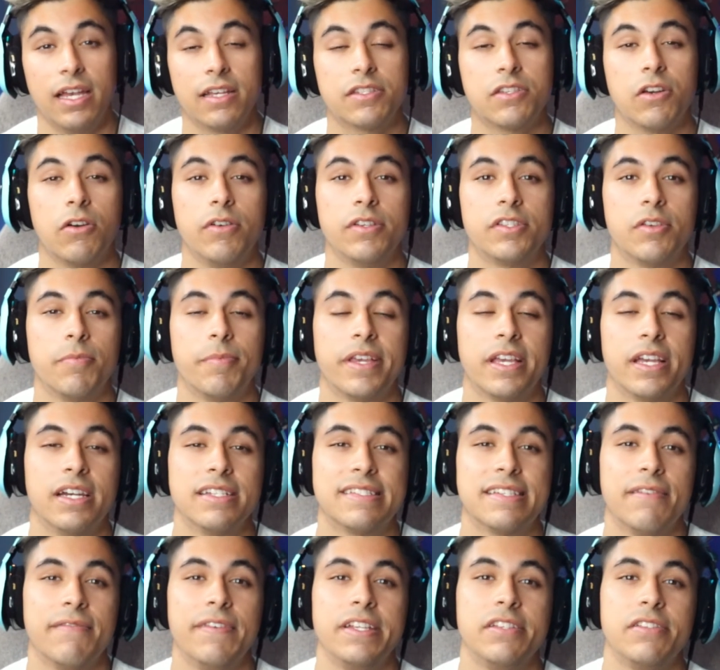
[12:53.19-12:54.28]
As always, hope you guys
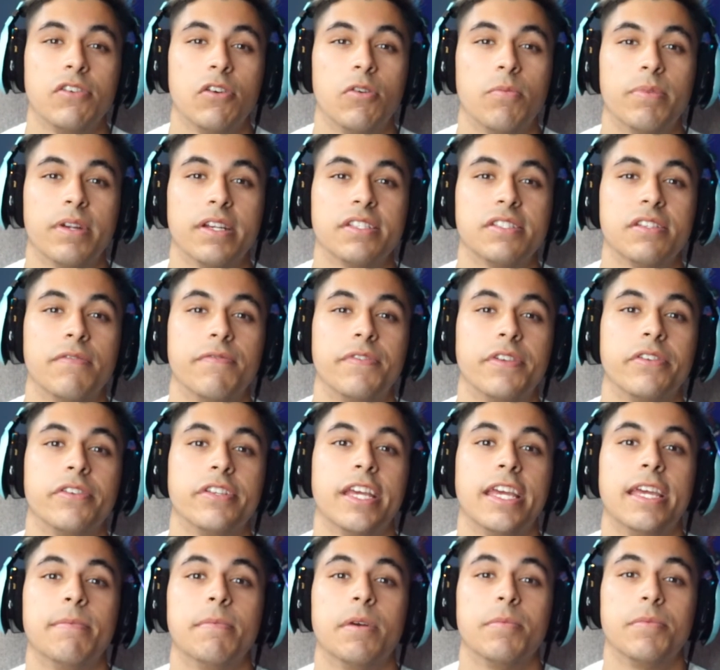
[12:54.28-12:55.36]
have a dope rest of your
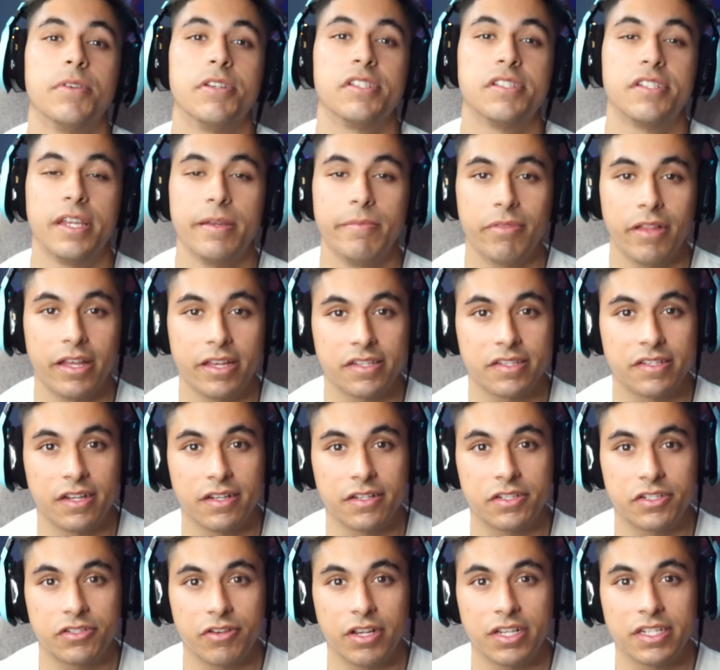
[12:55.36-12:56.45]
day. Remember, stay blessed, not
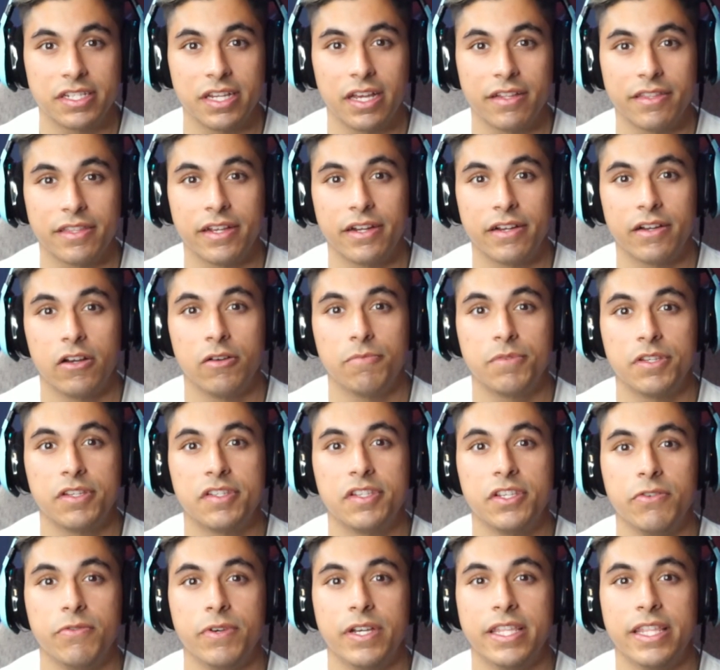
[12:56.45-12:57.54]
stressed out there. Hope to see
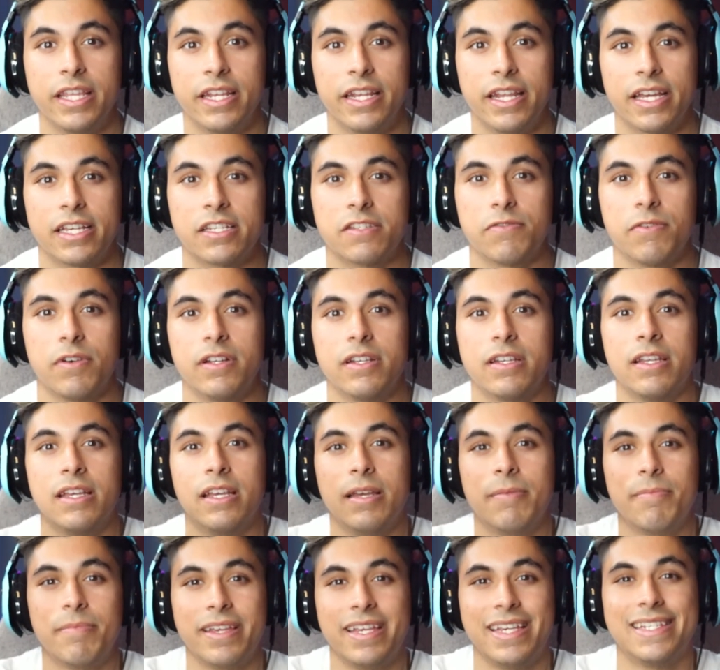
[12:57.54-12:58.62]
you in the next one.
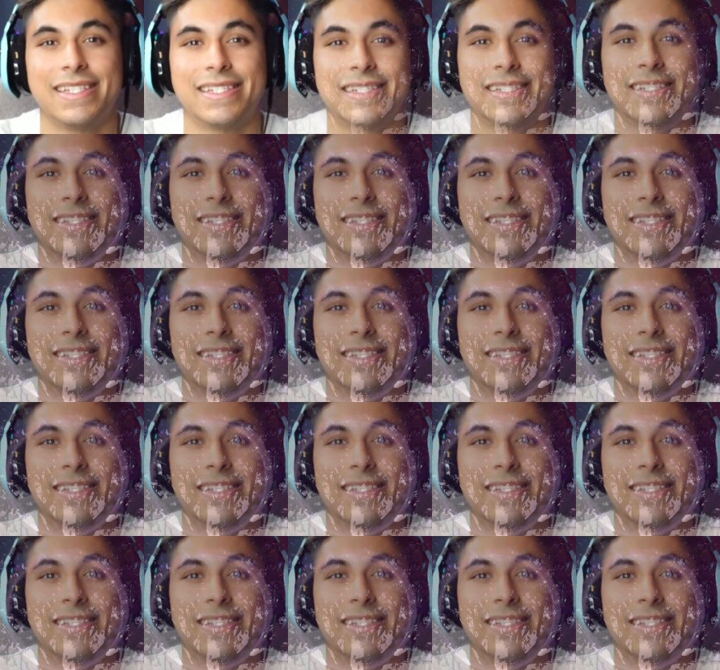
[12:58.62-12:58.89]
Peace.